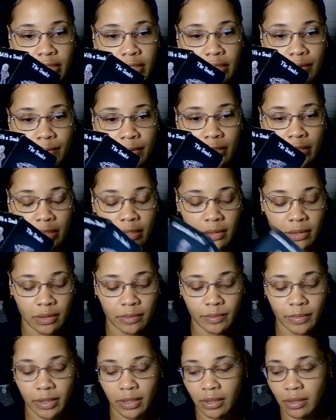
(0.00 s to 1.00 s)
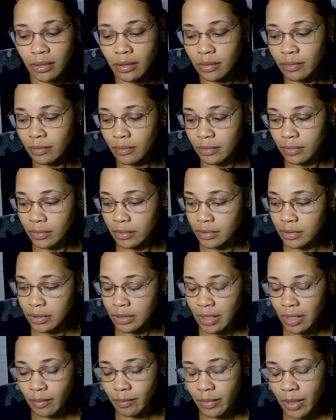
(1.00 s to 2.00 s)
Someone need to
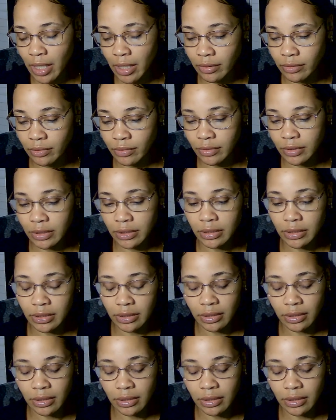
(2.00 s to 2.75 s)
set boundaries.